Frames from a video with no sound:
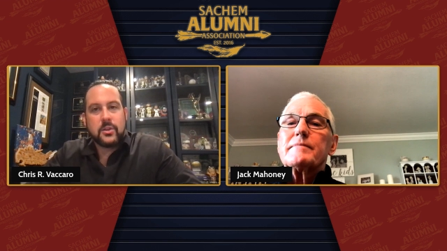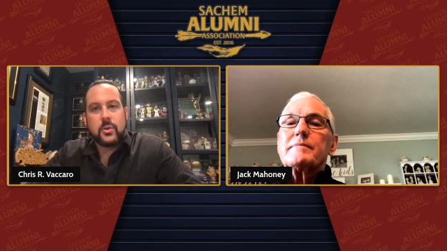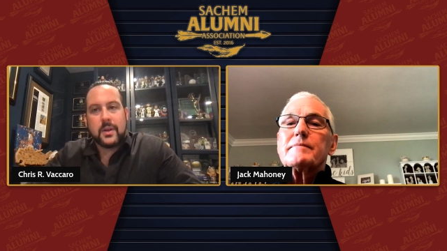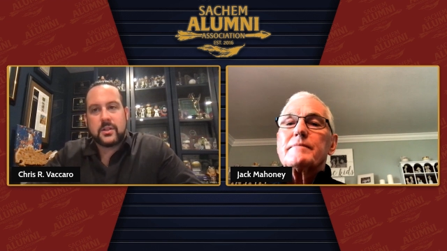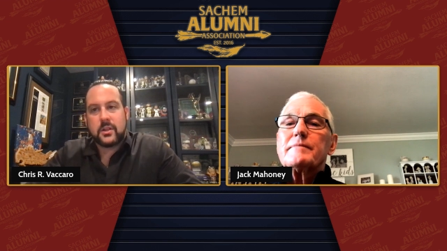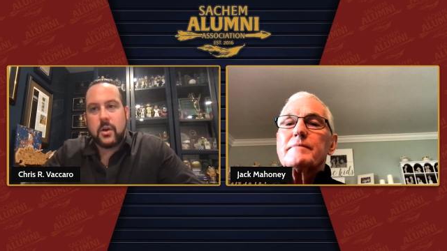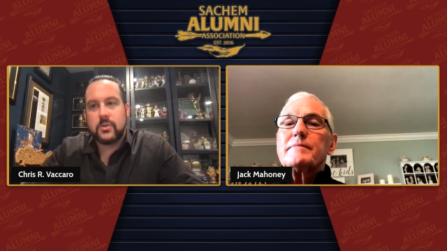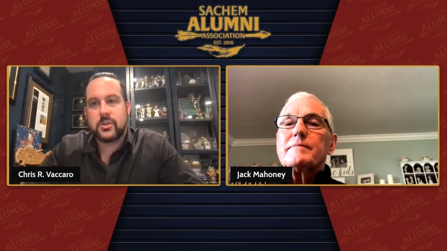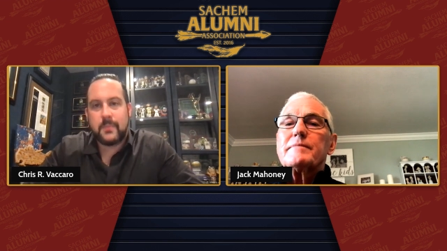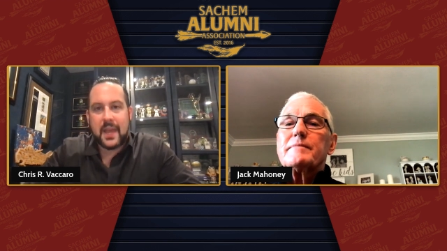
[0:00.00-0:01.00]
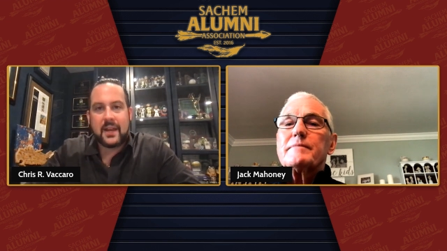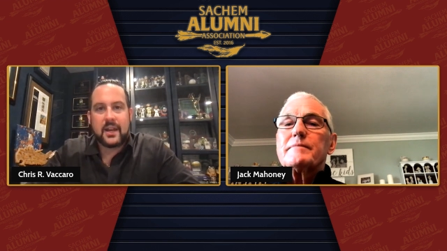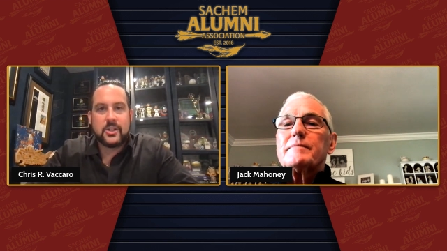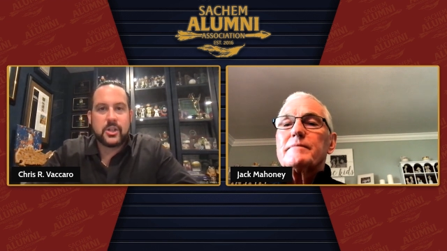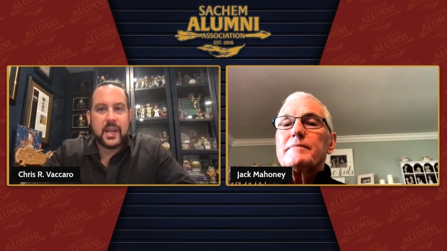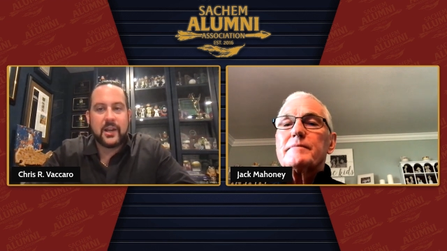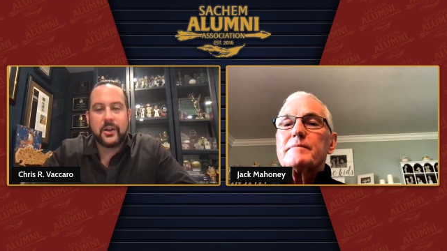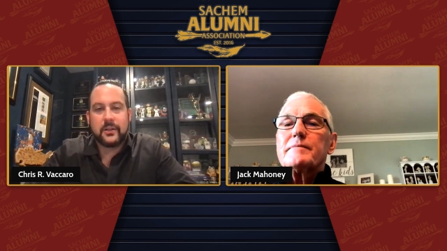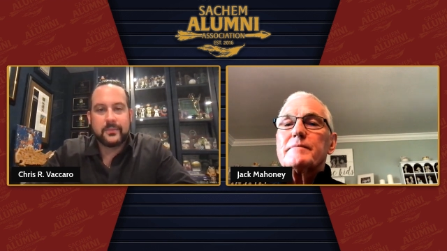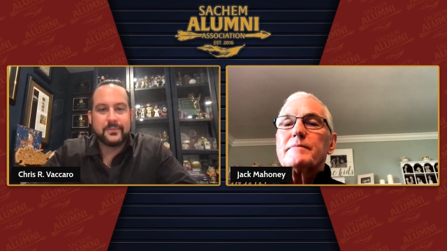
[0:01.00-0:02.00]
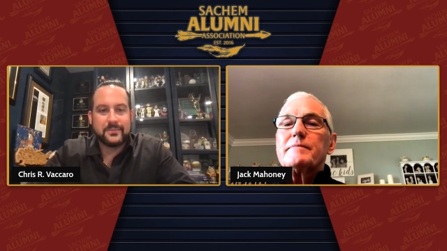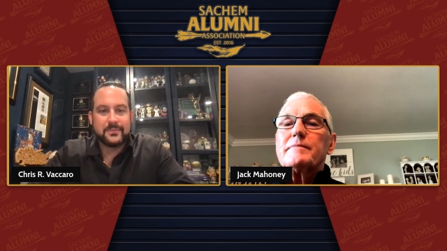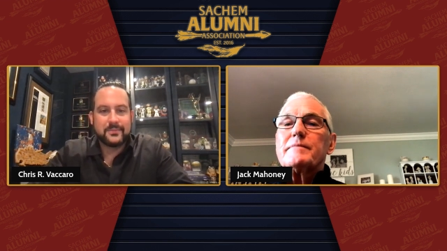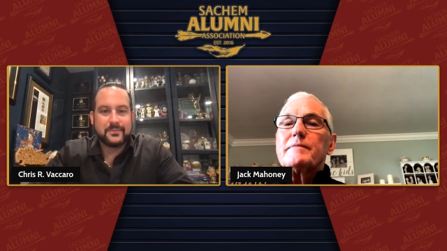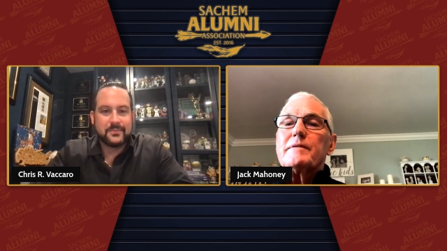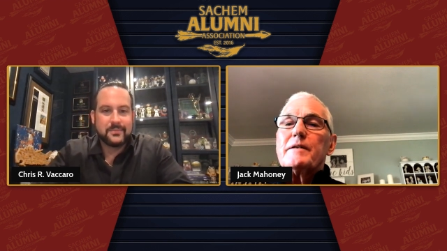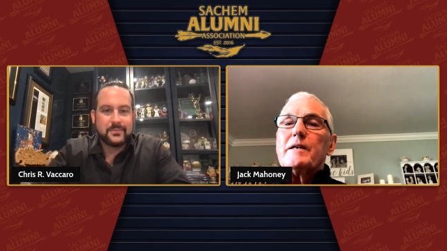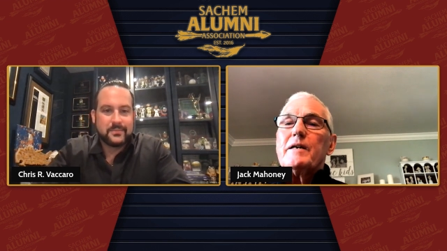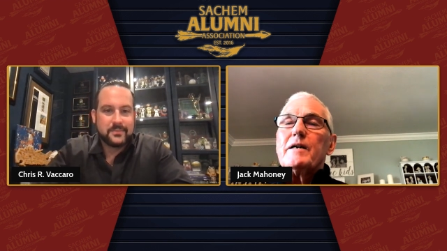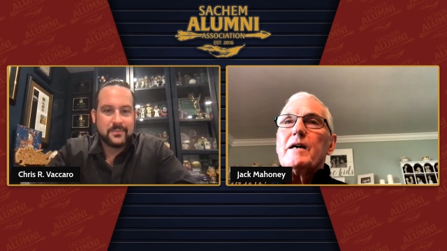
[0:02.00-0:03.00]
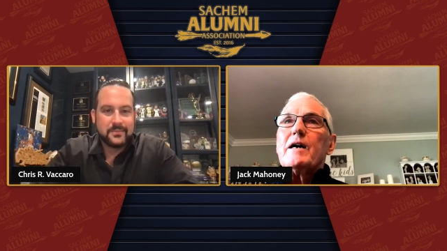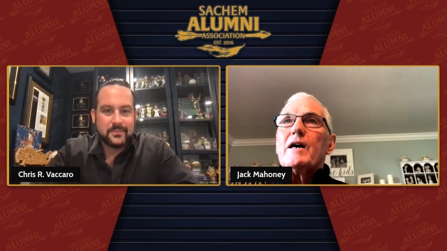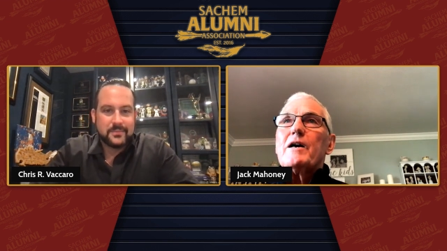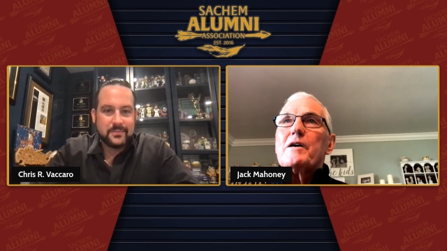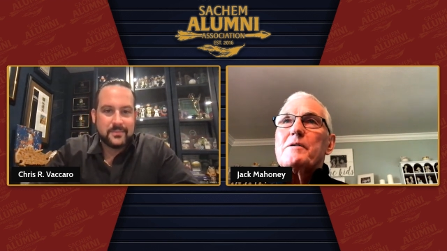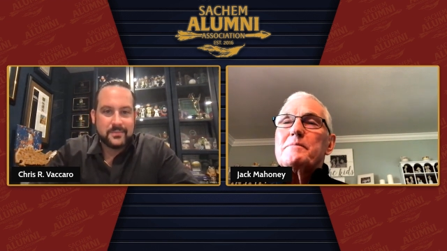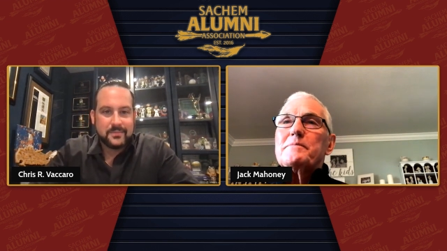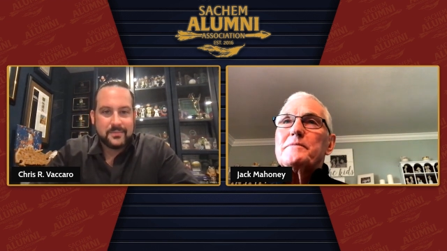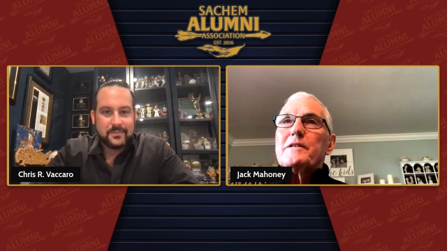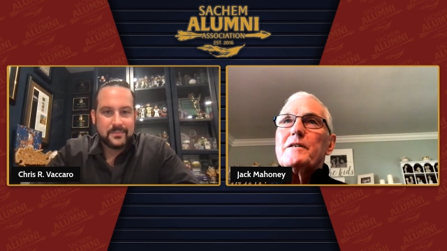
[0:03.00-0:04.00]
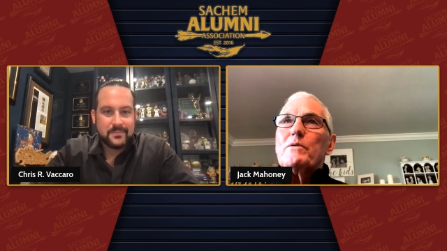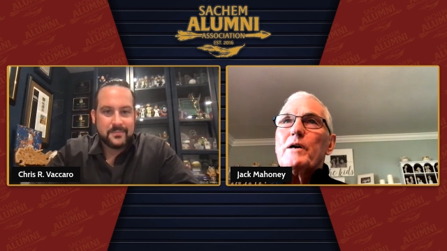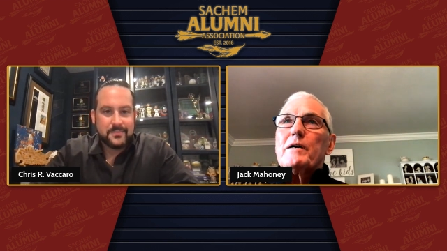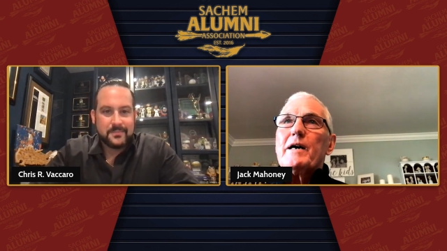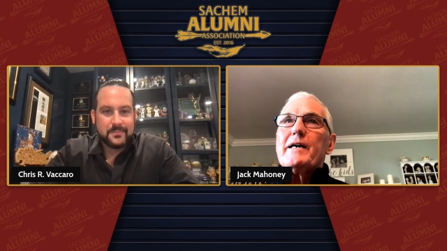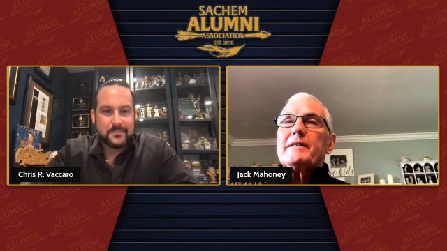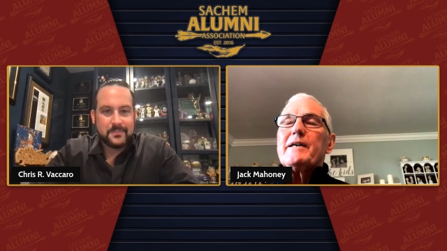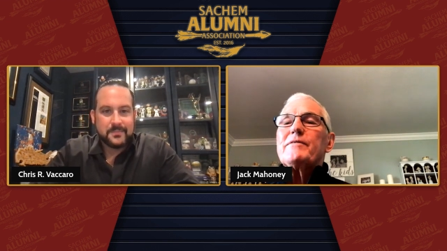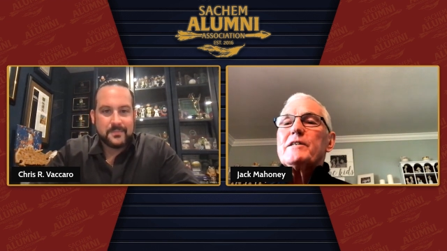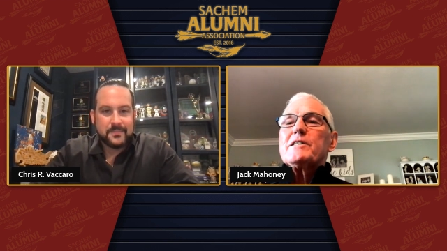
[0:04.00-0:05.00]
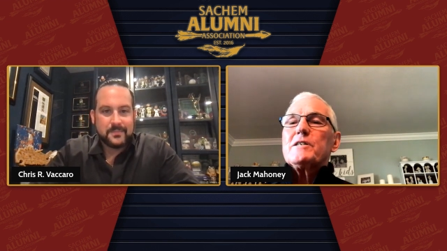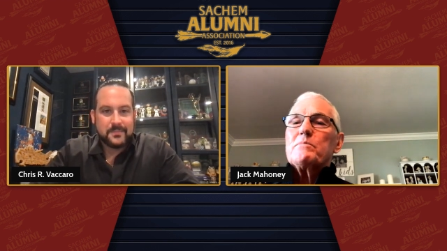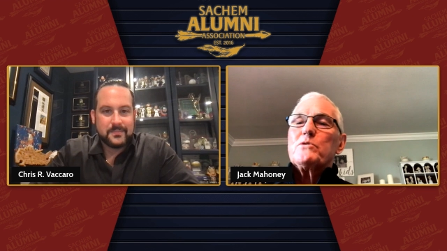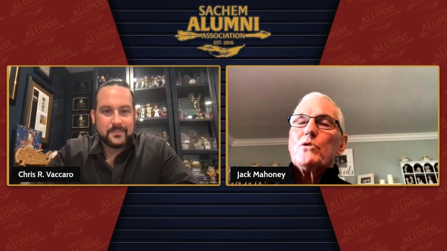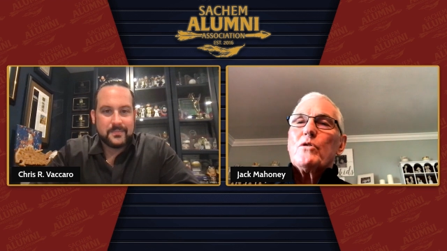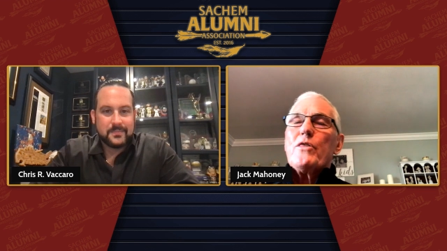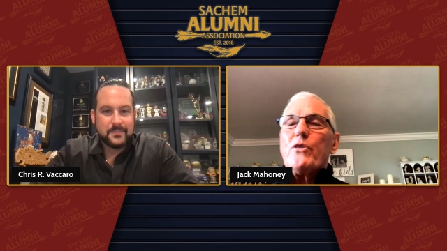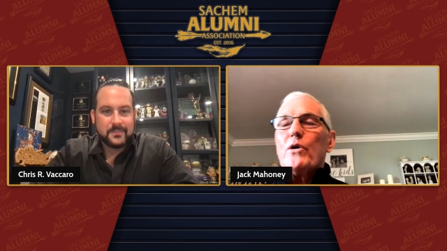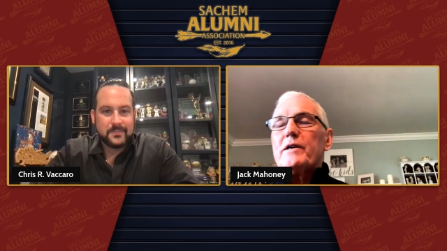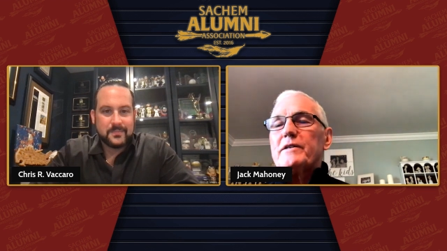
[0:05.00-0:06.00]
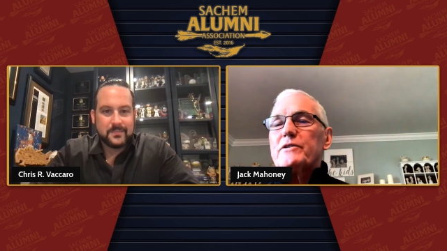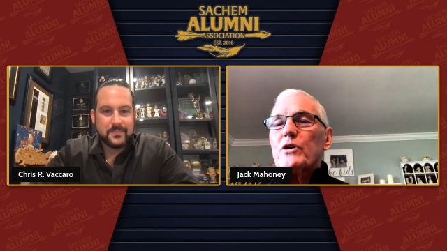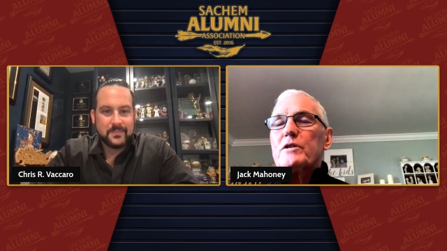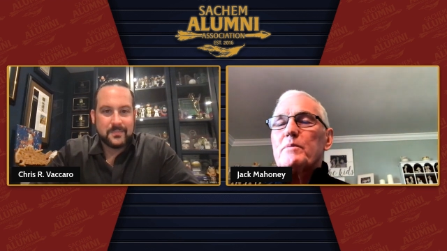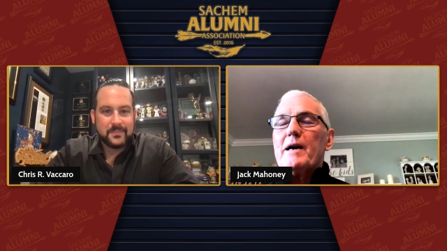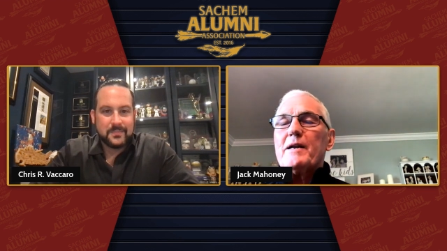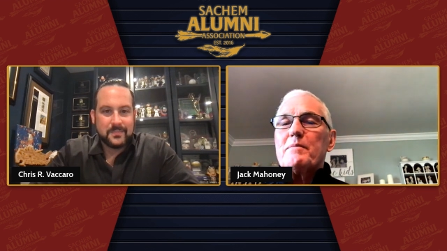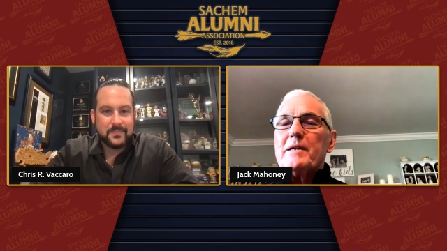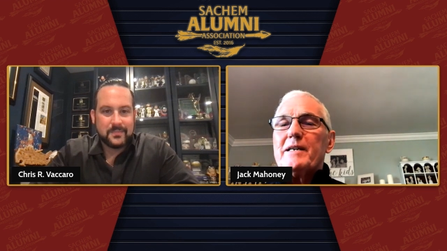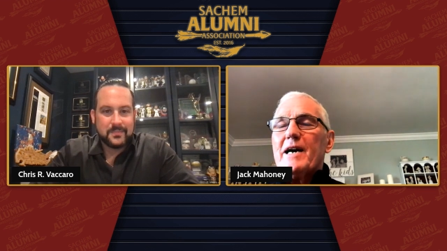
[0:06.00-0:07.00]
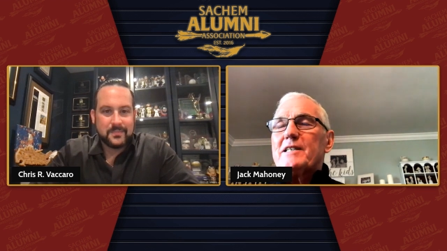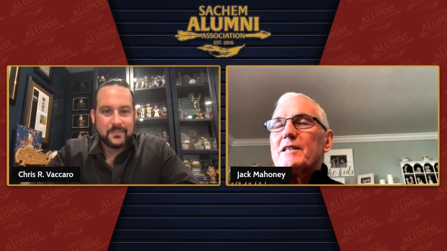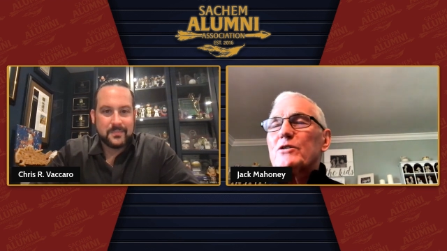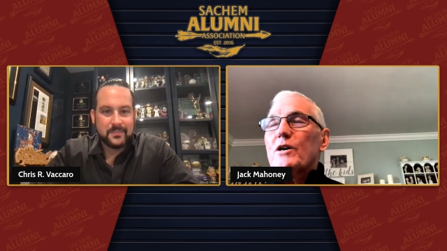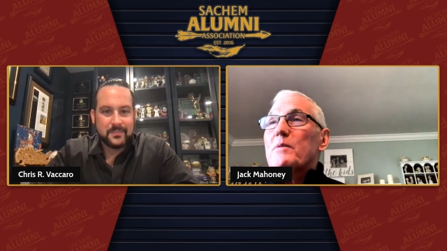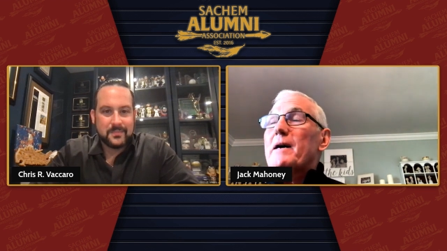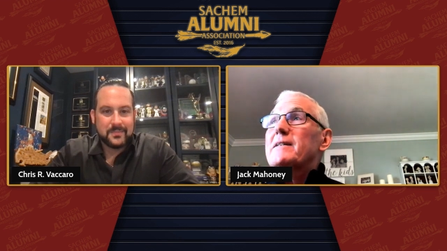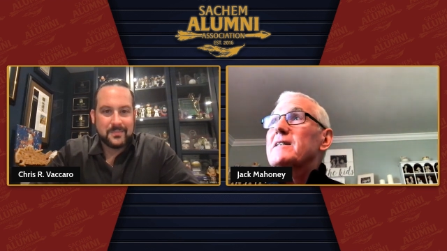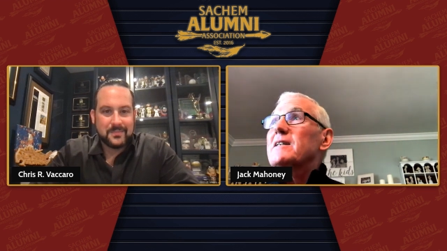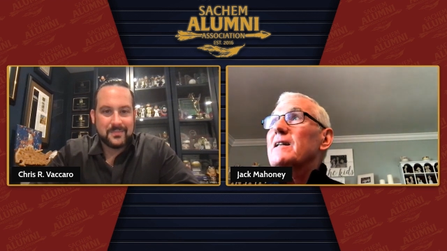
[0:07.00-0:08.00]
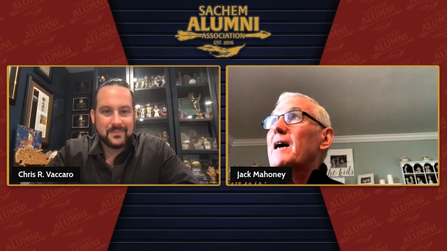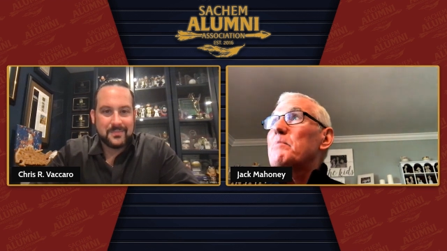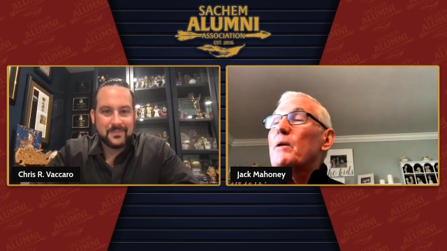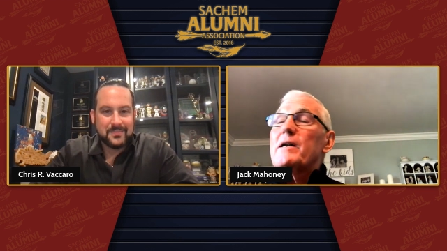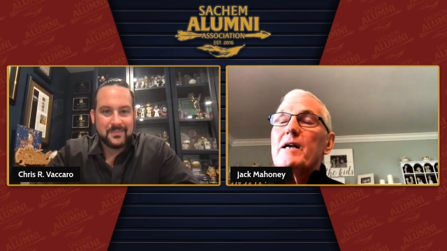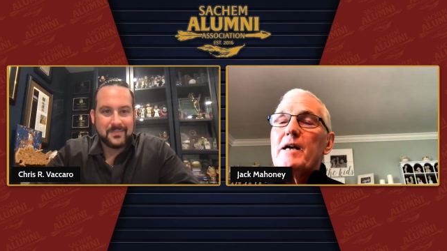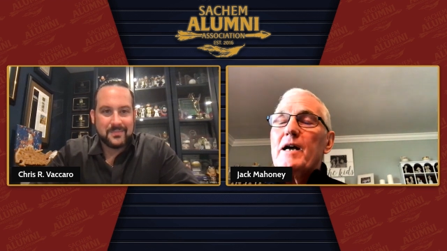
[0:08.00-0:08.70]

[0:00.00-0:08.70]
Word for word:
Speaker 1: you as a coach, a man, an educator?
Speaker 2: Um, well, I had given this some t- thought and talked about it. Me and Isaac talk about this a lot, but